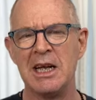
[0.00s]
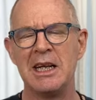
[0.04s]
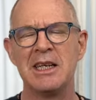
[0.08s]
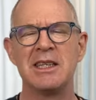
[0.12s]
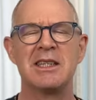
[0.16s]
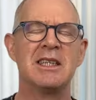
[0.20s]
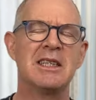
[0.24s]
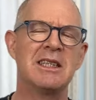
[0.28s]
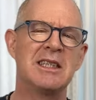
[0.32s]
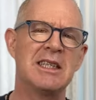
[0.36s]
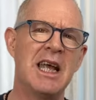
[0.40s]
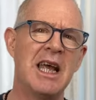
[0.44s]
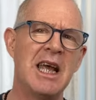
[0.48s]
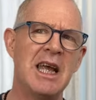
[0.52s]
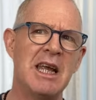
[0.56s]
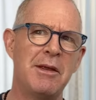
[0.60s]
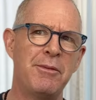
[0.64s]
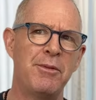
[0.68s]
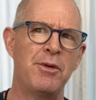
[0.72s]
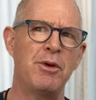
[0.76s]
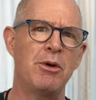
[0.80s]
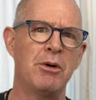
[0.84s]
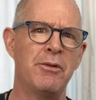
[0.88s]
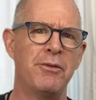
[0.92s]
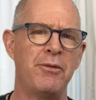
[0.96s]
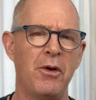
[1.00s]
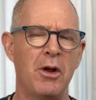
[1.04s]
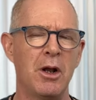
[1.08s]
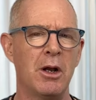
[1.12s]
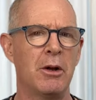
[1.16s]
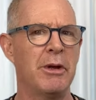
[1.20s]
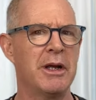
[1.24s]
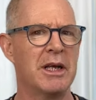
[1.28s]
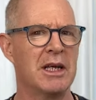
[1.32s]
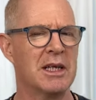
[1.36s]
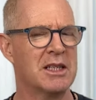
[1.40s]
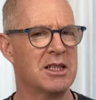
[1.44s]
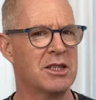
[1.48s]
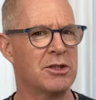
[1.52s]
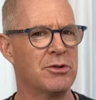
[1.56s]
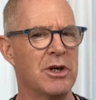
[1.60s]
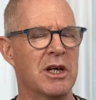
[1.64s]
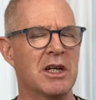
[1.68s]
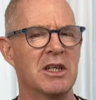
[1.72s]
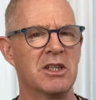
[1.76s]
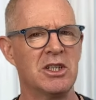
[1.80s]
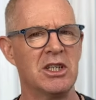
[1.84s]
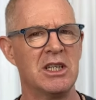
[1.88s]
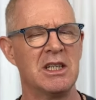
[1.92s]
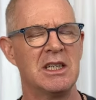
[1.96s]
Today, if you were following a
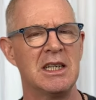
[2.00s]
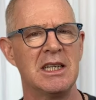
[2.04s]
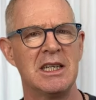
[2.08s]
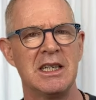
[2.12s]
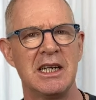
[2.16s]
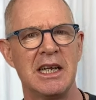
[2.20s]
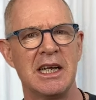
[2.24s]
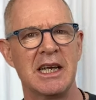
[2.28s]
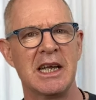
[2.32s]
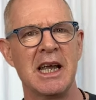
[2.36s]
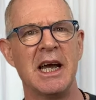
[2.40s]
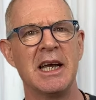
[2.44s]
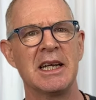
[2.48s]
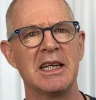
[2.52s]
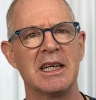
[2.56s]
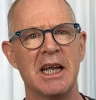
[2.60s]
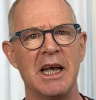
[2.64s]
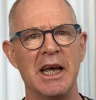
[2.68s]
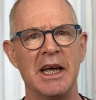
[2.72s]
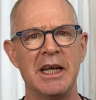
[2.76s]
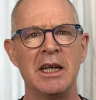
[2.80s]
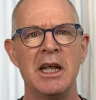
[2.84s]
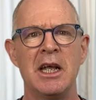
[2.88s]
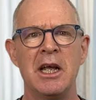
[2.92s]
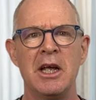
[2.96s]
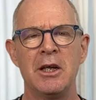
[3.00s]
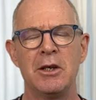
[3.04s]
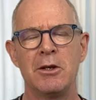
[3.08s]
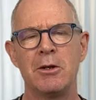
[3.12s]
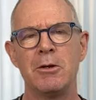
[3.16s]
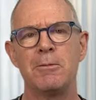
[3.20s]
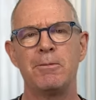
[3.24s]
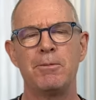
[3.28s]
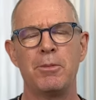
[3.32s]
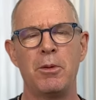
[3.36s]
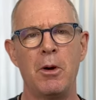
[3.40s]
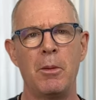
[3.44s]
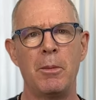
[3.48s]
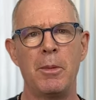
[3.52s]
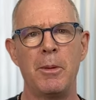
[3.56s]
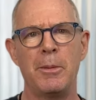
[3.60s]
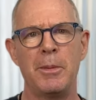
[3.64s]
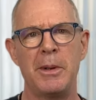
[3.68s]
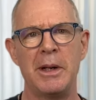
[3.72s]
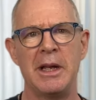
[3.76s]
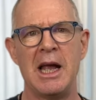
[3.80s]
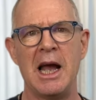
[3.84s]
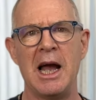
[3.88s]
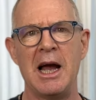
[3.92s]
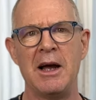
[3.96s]
strict GTD guideline, you'd
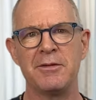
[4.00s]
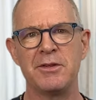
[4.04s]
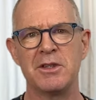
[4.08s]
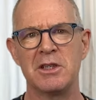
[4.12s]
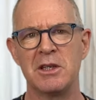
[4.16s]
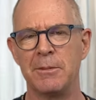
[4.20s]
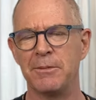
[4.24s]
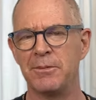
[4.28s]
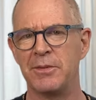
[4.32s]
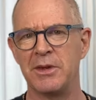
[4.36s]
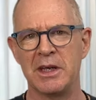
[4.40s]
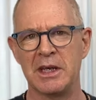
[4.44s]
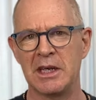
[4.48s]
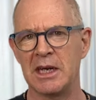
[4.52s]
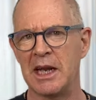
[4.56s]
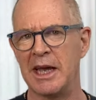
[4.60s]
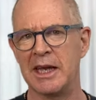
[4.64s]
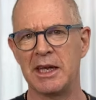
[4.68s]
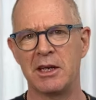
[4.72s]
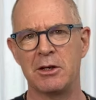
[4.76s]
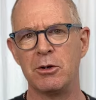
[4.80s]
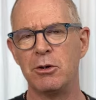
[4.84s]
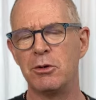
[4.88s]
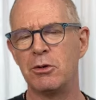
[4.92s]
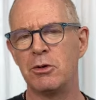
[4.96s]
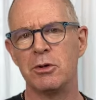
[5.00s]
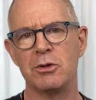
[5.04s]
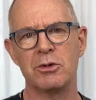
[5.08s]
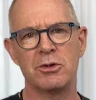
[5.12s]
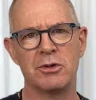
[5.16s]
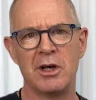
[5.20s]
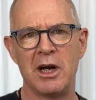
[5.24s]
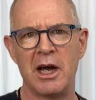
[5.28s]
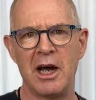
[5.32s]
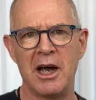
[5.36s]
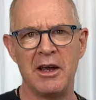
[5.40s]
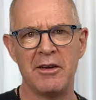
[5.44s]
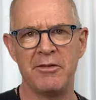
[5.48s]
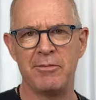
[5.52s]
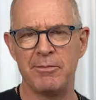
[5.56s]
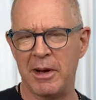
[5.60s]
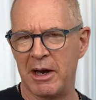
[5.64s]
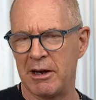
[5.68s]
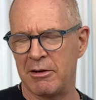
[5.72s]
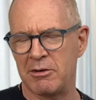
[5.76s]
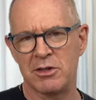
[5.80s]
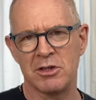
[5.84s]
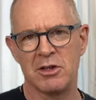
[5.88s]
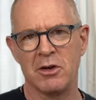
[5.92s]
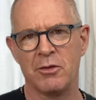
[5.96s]
probably have something like Google Drive,
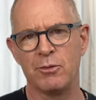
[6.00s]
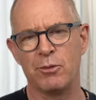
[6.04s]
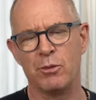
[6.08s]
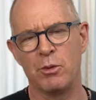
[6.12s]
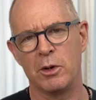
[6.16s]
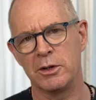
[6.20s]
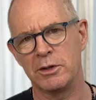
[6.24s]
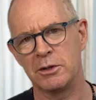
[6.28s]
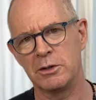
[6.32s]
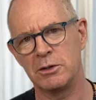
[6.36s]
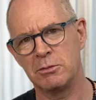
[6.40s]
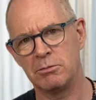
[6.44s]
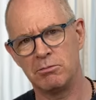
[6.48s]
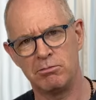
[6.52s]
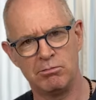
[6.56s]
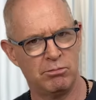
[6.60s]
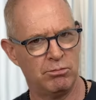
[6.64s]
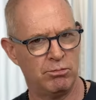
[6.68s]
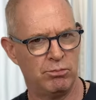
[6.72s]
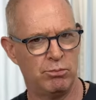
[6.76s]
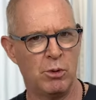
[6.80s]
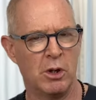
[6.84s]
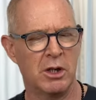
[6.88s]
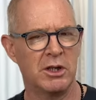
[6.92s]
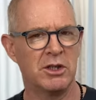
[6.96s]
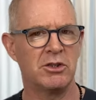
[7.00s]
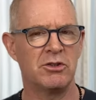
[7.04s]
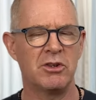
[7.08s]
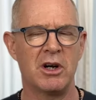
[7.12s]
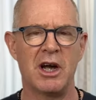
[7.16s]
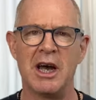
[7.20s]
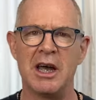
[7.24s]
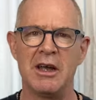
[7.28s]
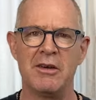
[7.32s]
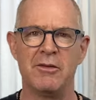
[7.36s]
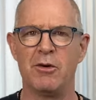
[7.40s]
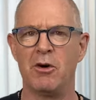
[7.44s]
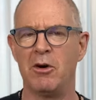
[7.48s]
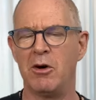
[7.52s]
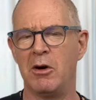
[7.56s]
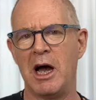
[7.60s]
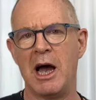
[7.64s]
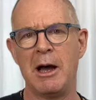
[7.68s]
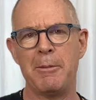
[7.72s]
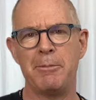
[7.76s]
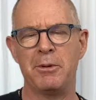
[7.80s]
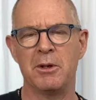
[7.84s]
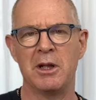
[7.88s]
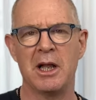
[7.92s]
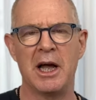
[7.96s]
Microsoft One OneDrive or
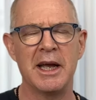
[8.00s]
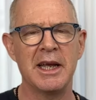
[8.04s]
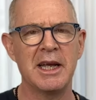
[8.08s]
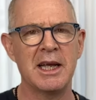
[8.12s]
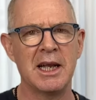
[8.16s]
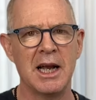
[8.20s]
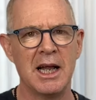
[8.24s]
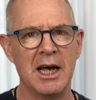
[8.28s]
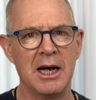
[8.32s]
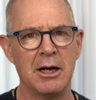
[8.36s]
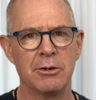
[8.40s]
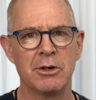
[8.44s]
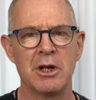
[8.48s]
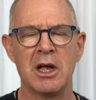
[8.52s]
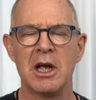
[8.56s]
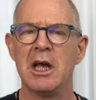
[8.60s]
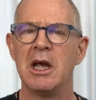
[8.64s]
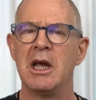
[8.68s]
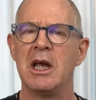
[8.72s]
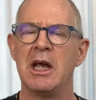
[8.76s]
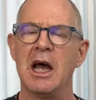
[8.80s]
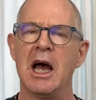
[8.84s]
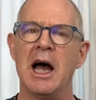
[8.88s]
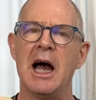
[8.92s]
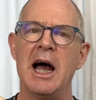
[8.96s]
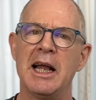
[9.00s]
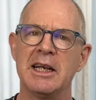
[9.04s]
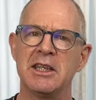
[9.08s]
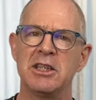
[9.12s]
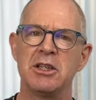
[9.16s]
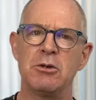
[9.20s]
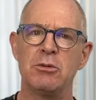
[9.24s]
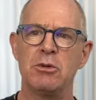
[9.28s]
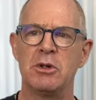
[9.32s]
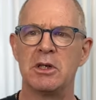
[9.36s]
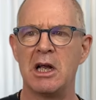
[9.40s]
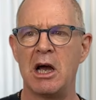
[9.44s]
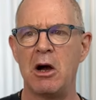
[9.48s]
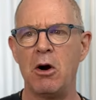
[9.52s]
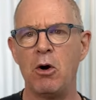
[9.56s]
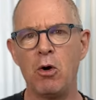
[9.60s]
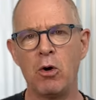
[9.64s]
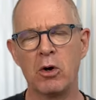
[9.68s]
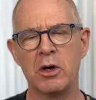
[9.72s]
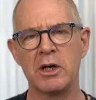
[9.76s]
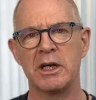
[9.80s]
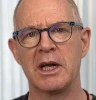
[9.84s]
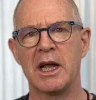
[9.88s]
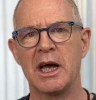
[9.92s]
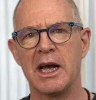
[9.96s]
Apple iCloud, and you would
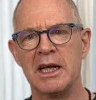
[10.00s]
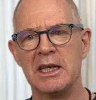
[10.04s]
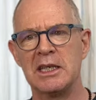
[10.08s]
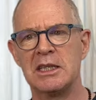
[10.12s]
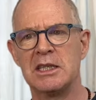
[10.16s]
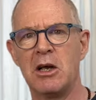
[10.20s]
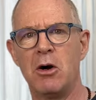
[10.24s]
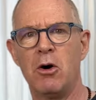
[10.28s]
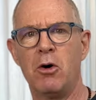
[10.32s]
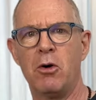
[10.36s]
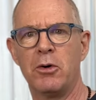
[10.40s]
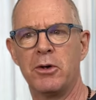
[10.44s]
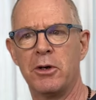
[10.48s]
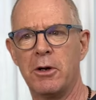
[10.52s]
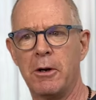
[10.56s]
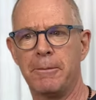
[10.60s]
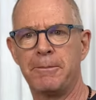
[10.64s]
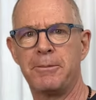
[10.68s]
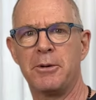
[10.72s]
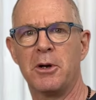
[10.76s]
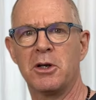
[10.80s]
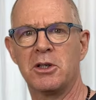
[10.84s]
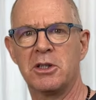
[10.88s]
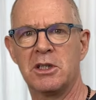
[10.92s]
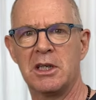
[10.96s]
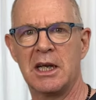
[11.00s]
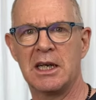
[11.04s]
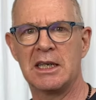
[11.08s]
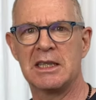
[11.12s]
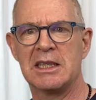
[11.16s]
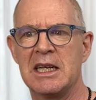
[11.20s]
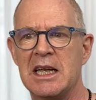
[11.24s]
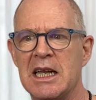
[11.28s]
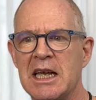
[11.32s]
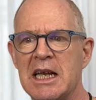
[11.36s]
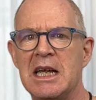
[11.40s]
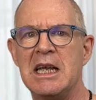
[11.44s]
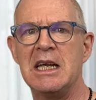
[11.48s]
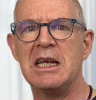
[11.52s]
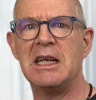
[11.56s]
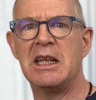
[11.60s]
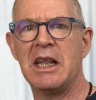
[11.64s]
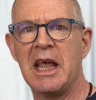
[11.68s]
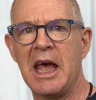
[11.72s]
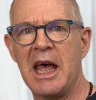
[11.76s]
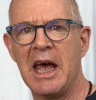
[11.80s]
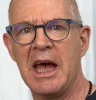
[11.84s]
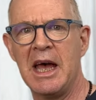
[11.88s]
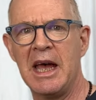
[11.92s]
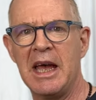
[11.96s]
organize all your projects in
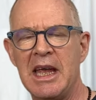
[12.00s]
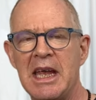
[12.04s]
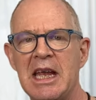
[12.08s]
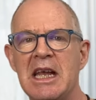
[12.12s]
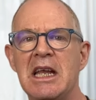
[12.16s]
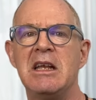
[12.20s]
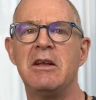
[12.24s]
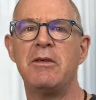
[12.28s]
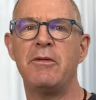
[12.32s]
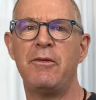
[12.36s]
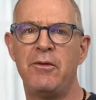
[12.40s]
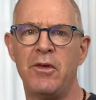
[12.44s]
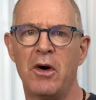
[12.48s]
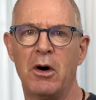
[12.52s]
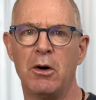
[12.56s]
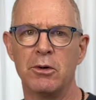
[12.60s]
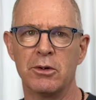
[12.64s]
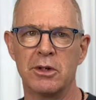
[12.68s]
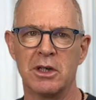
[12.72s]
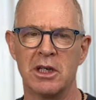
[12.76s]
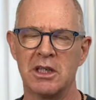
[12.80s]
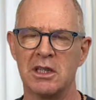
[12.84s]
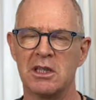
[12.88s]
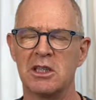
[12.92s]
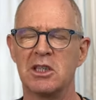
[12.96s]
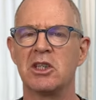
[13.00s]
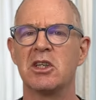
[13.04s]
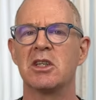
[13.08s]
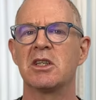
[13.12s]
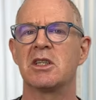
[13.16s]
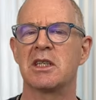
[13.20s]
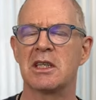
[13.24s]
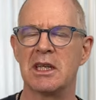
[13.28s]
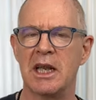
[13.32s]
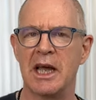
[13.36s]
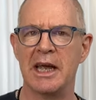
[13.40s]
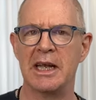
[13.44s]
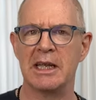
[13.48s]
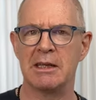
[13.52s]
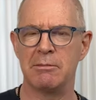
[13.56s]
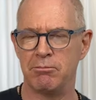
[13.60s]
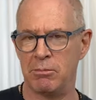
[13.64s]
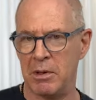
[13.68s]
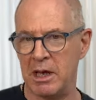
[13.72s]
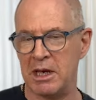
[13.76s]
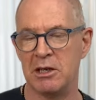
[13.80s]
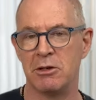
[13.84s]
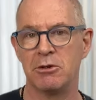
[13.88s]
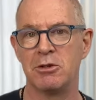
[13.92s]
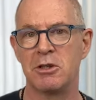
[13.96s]
there in folders, just like
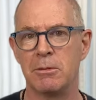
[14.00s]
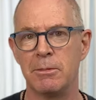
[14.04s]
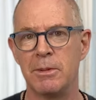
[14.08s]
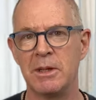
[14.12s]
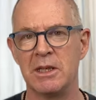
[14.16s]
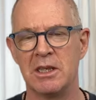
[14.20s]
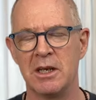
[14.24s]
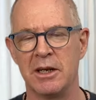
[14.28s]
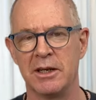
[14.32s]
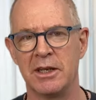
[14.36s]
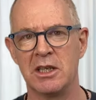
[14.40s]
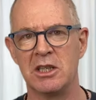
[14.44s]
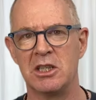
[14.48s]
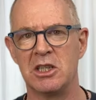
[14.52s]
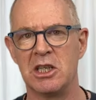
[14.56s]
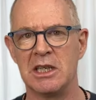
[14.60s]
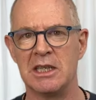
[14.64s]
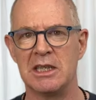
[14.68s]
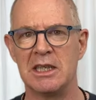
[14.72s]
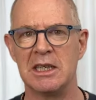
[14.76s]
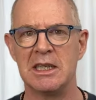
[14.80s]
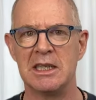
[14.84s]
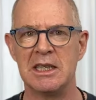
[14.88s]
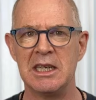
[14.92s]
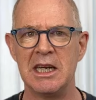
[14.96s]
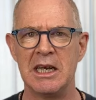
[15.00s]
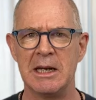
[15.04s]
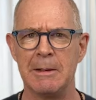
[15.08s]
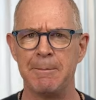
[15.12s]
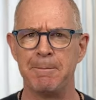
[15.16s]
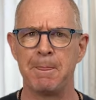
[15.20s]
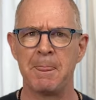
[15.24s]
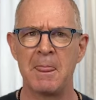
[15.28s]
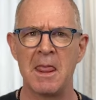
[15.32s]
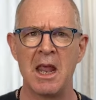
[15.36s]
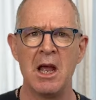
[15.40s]
they used to be done in GTD.